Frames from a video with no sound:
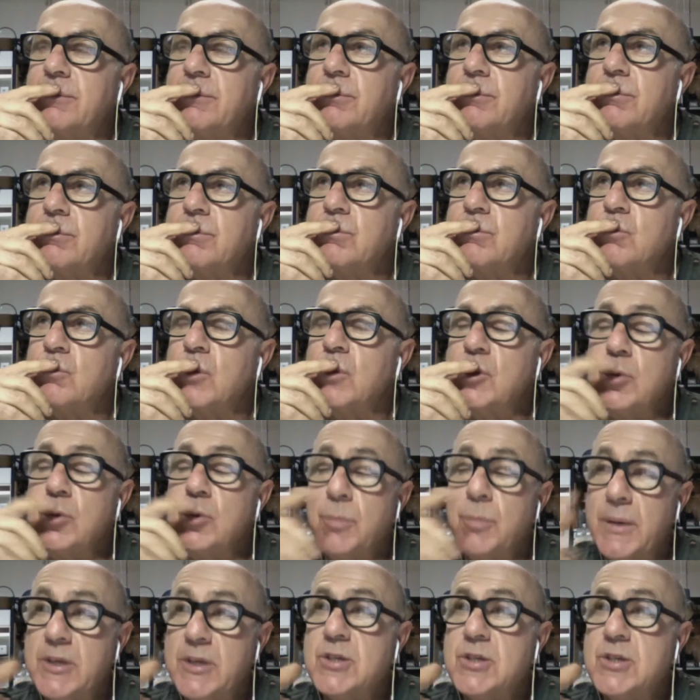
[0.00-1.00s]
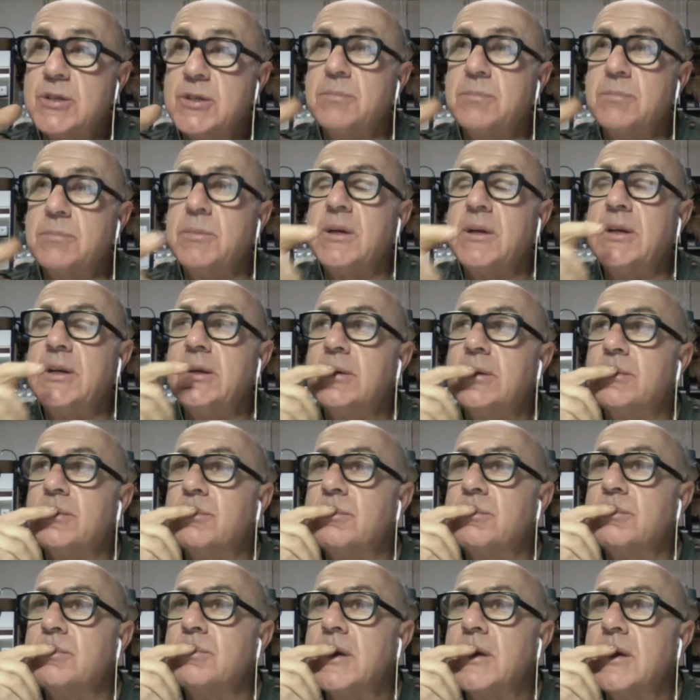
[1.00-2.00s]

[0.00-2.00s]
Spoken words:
when you mention medium,